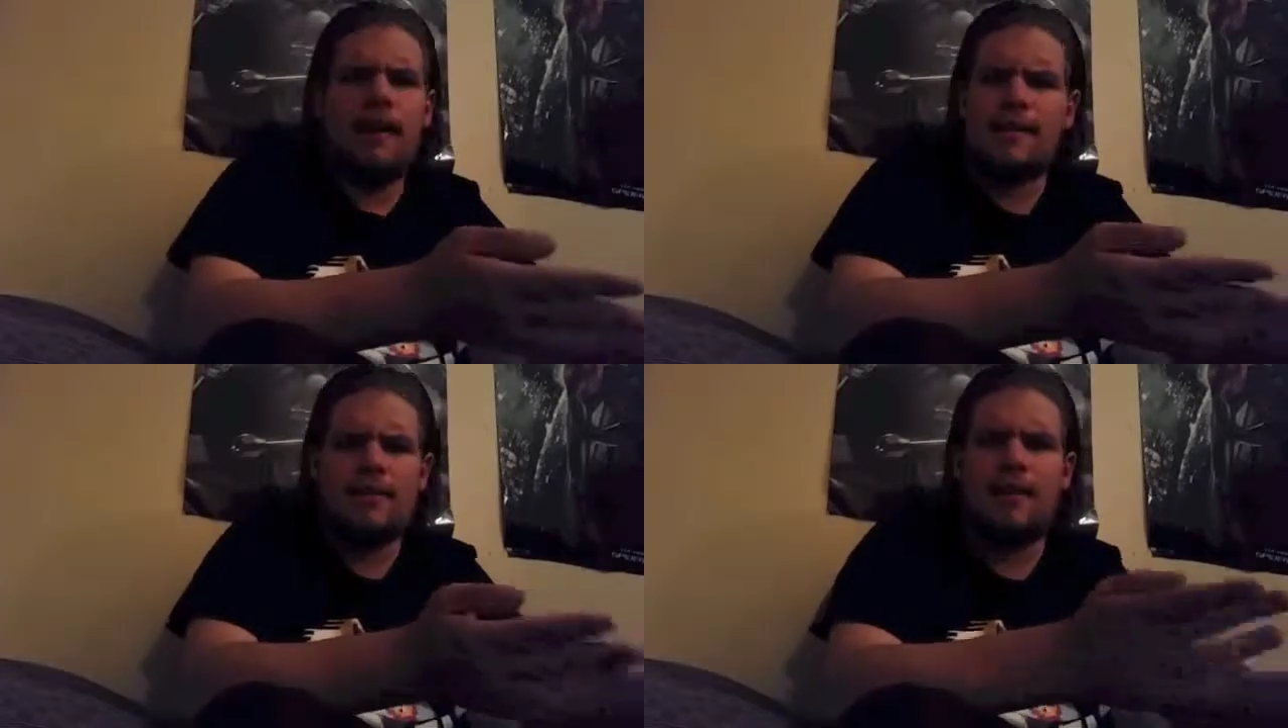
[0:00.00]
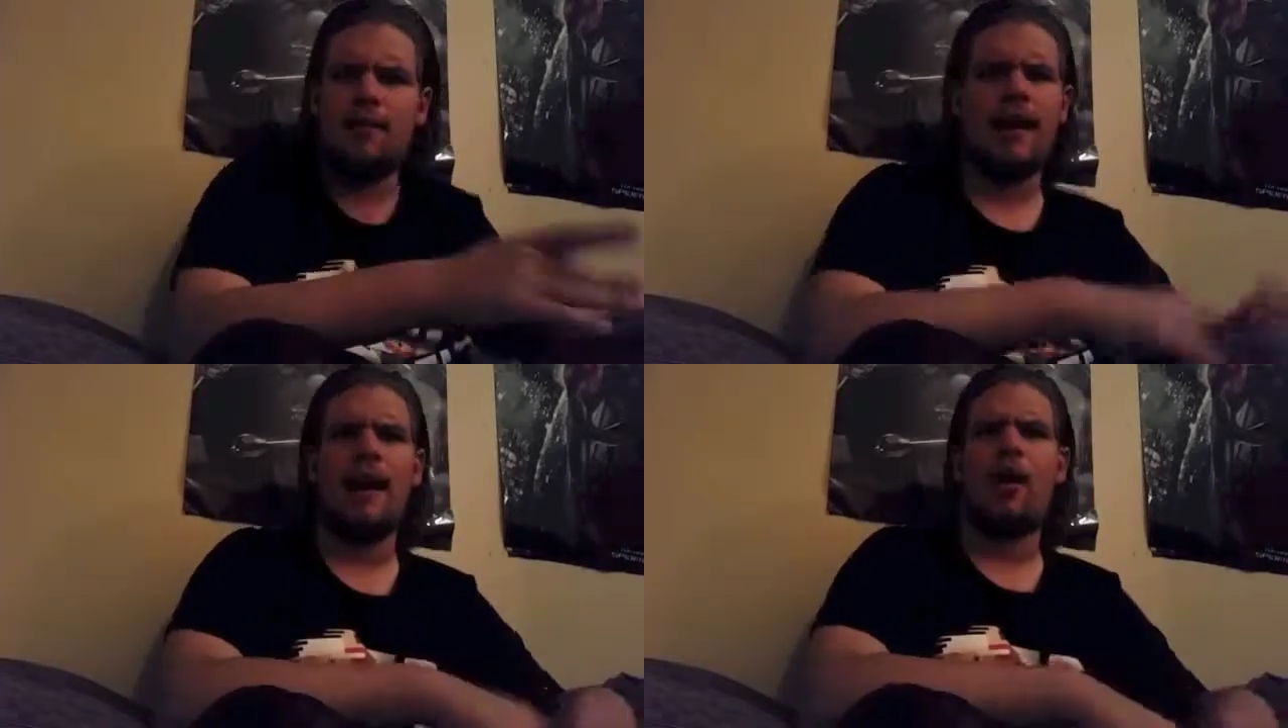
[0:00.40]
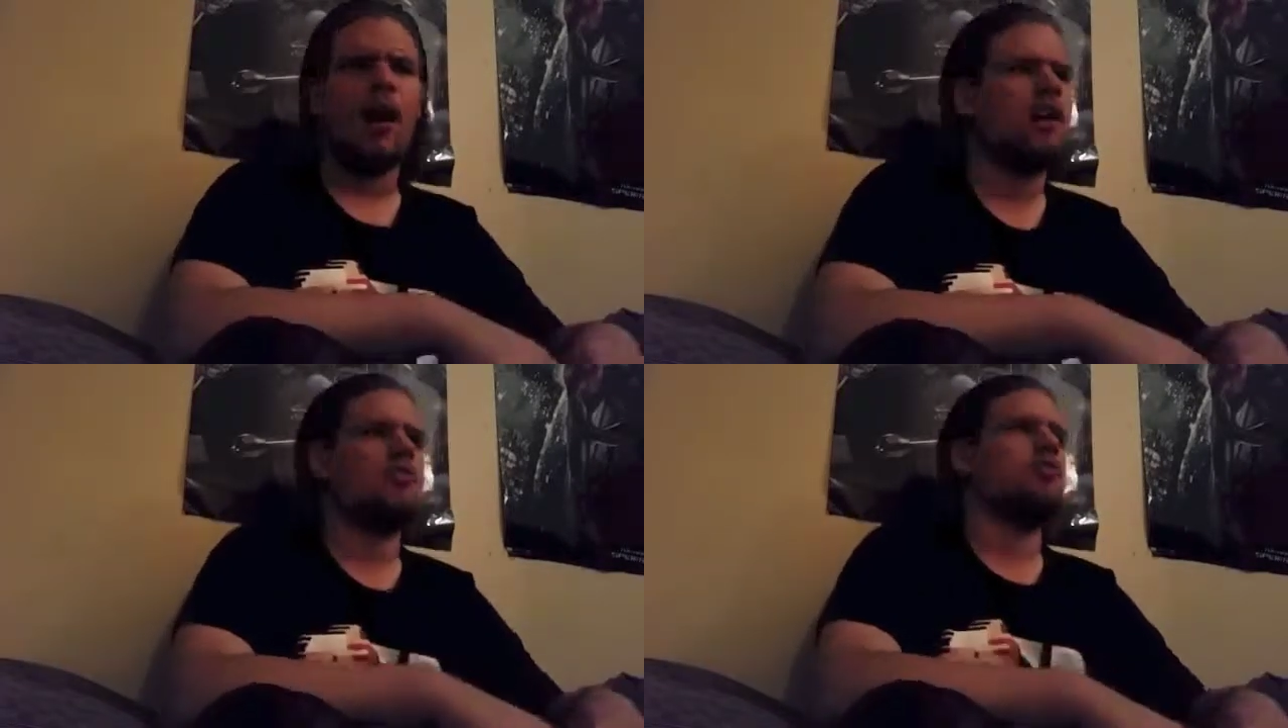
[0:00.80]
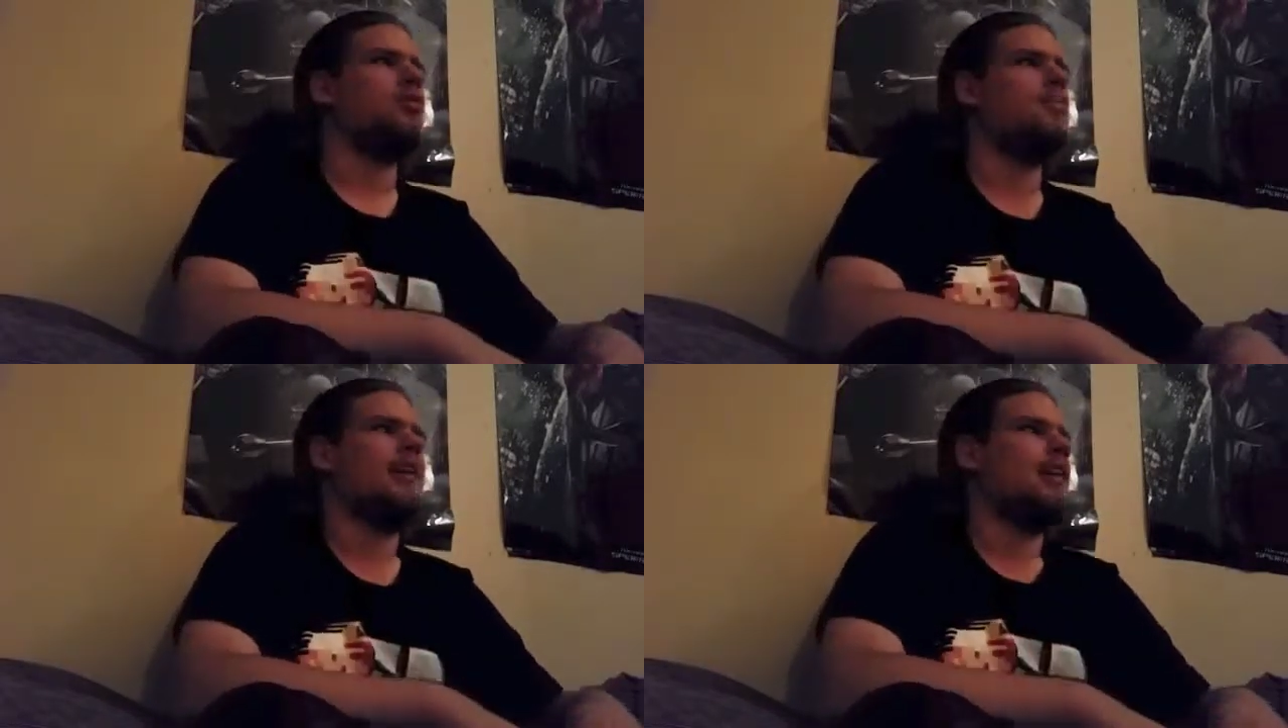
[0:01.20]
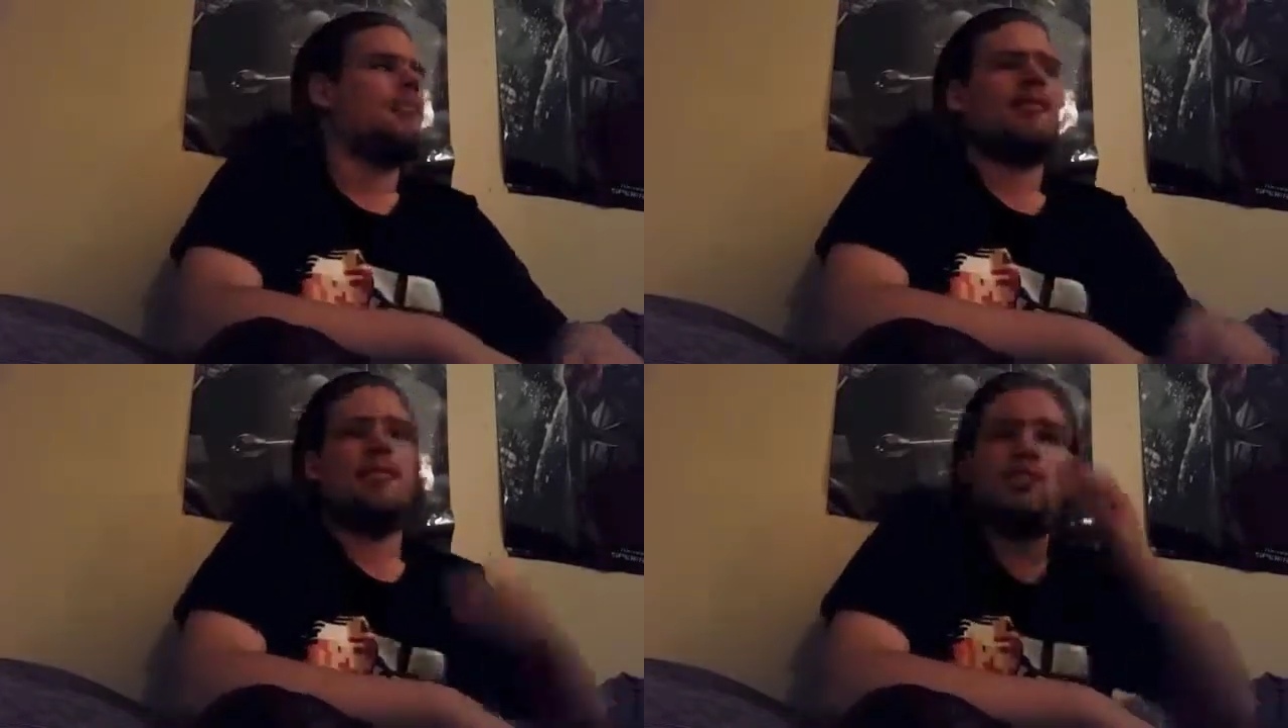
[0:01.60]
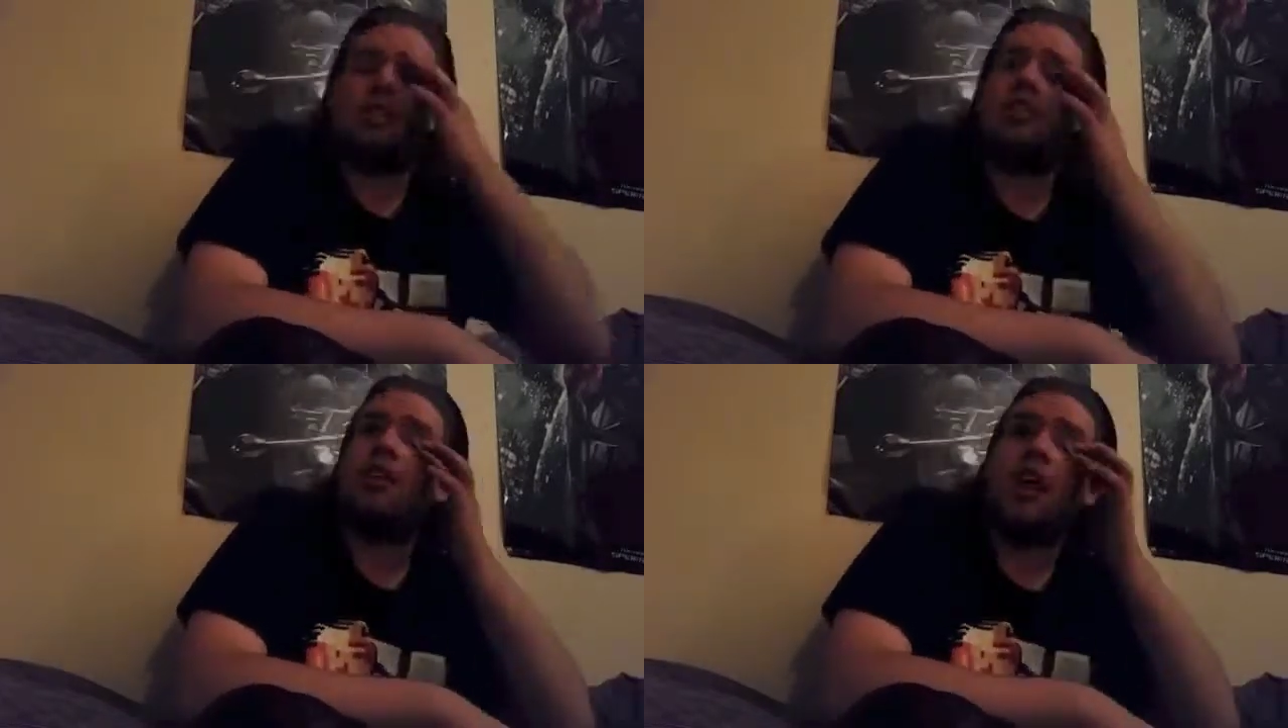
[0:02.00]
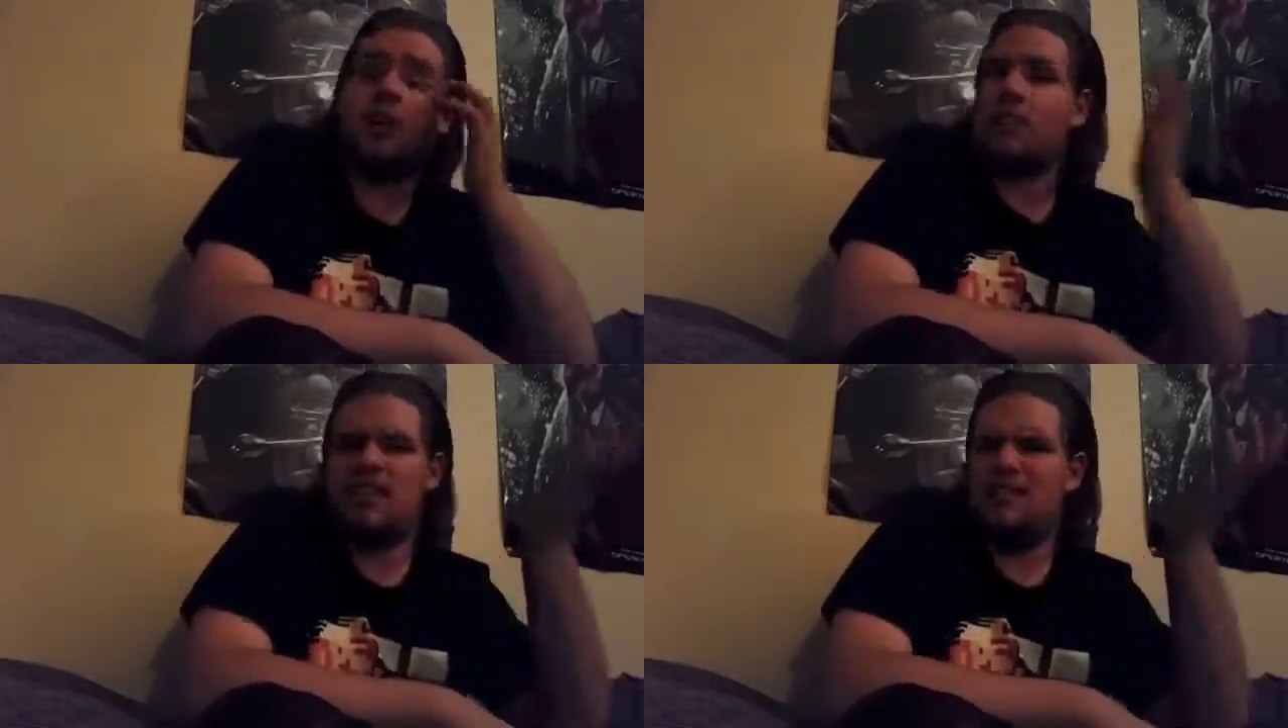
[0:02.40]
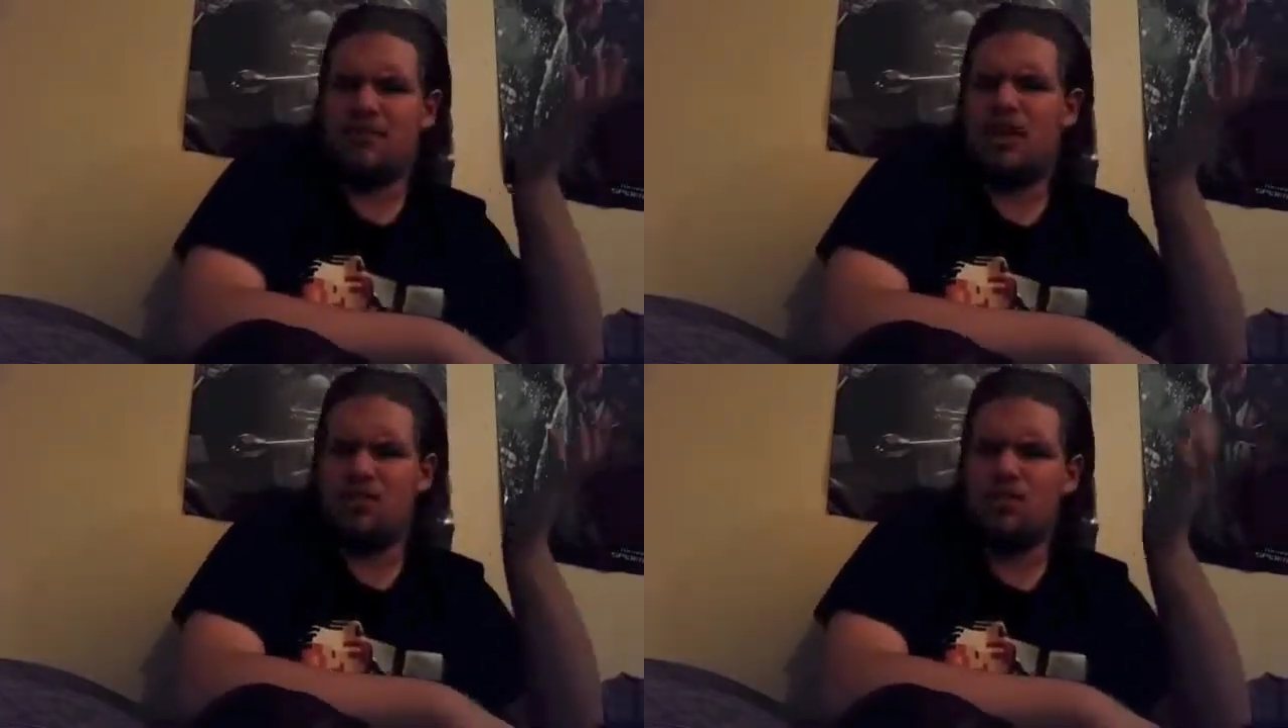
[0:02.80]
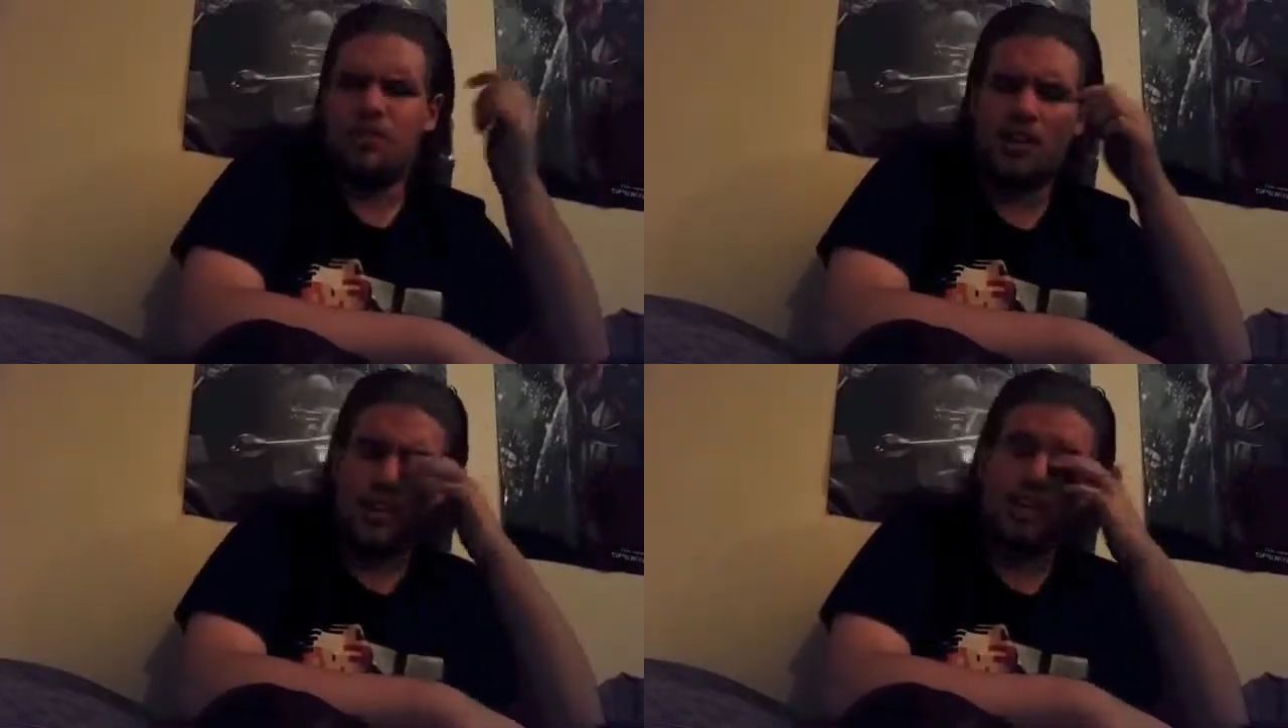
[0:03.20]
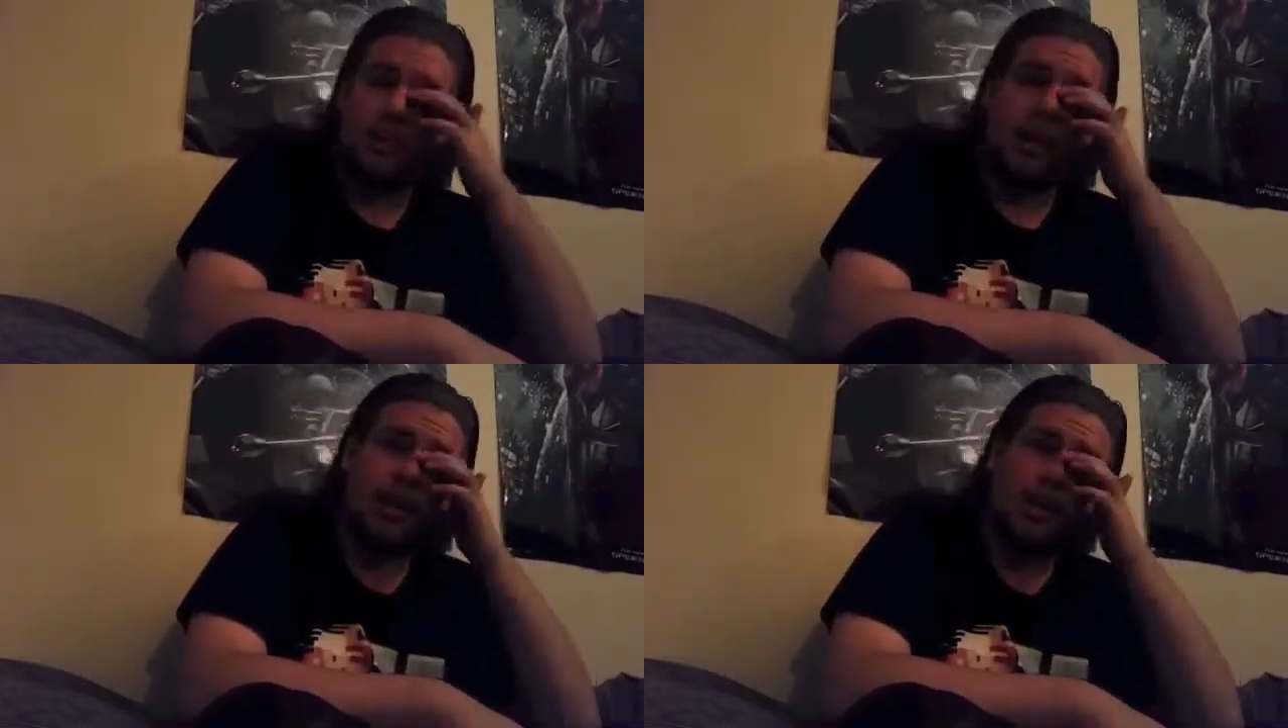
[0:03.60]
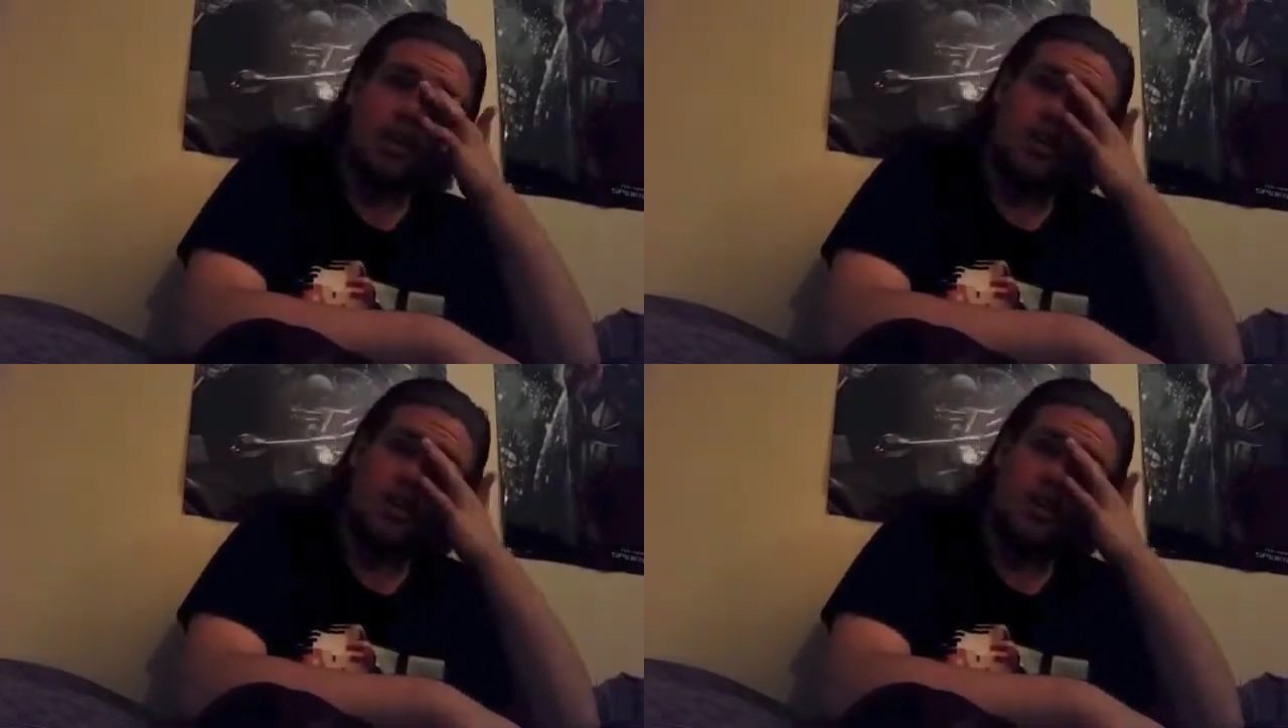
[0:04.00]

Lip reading: That's the only way how I can talk about it, man. I don't want to give away too much anyway.